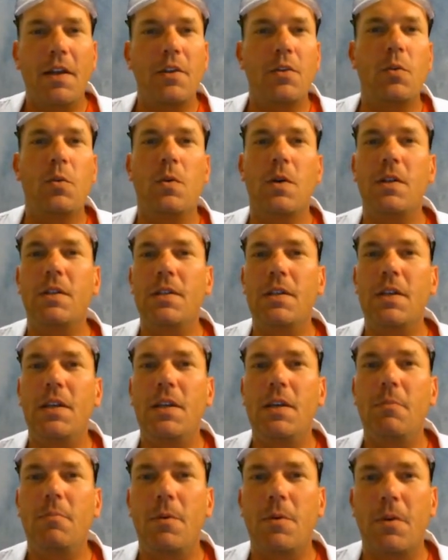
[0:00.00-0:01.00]

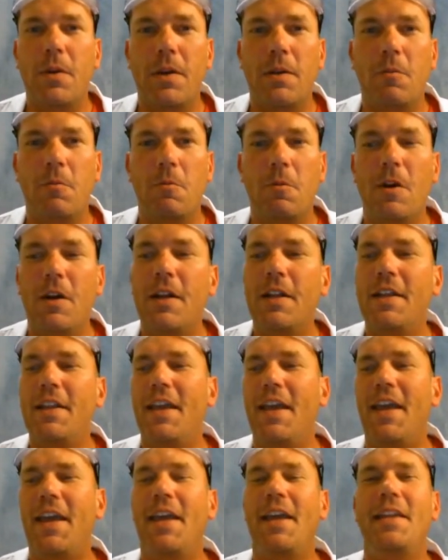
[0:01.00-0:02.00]

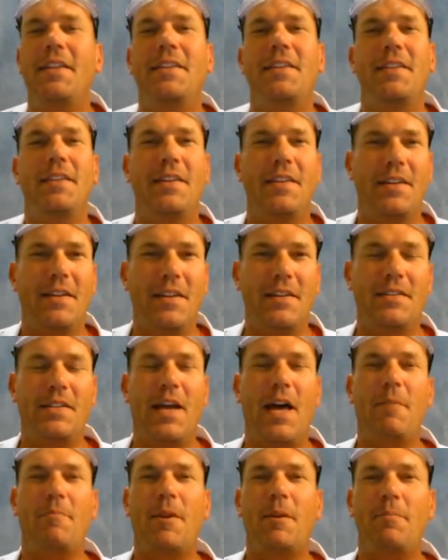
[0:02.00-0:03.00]
20.18
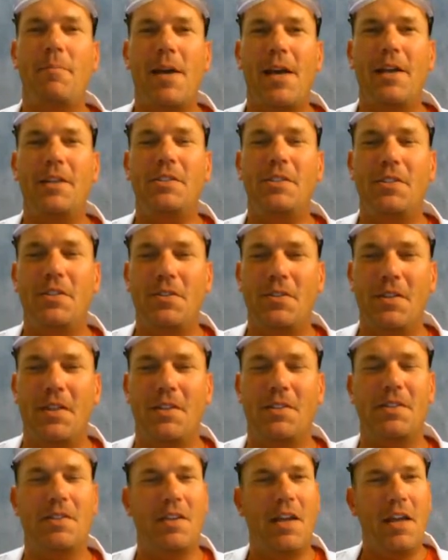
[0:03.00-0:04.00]
atomic mass
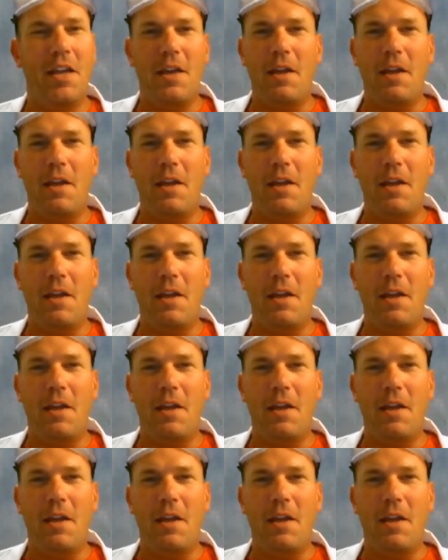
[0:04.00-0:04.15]
units.